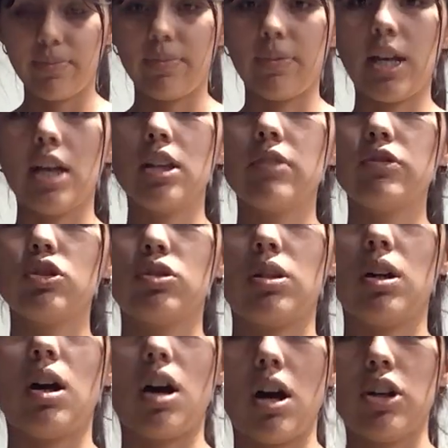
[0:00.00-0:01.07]
Now that you
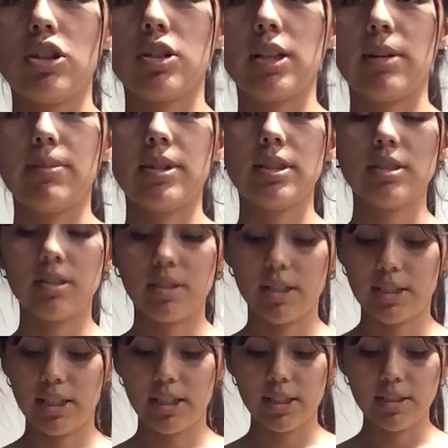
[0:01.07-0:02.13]
got all your lemons, the
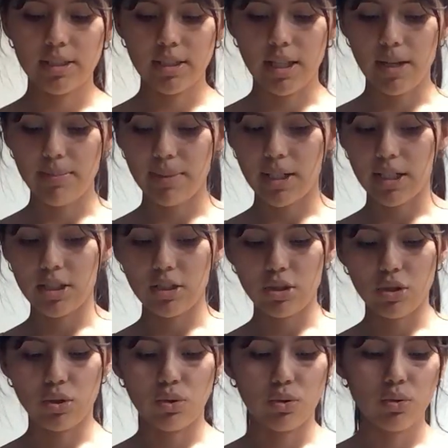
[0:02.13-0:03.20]
second step is
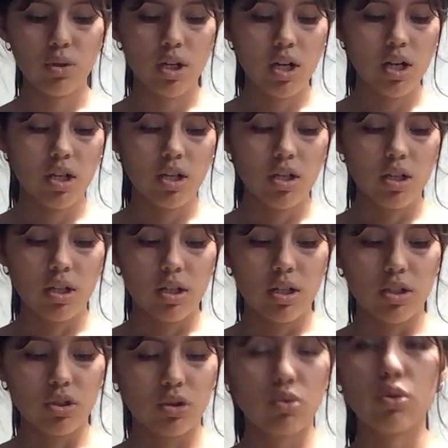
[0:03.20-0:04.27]
to
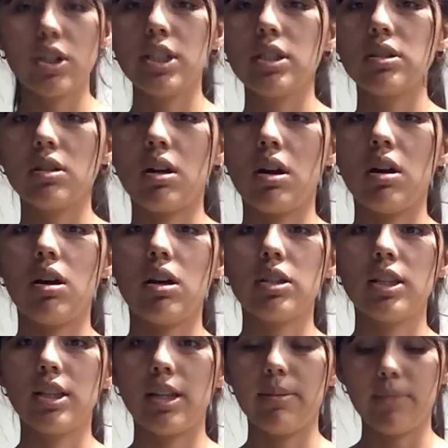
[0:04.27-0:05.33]
squeeze all the
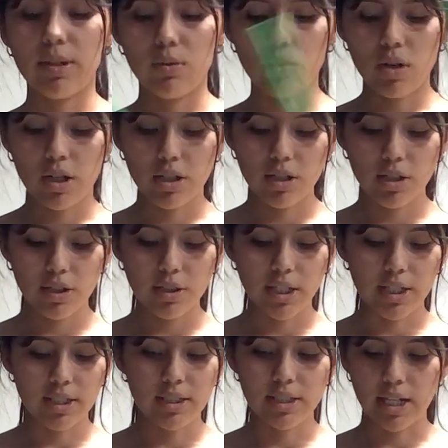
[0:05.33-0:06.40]
lemon water
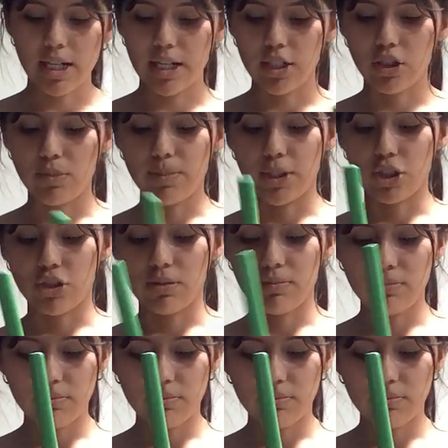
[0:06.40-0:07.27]
inside your pitcher.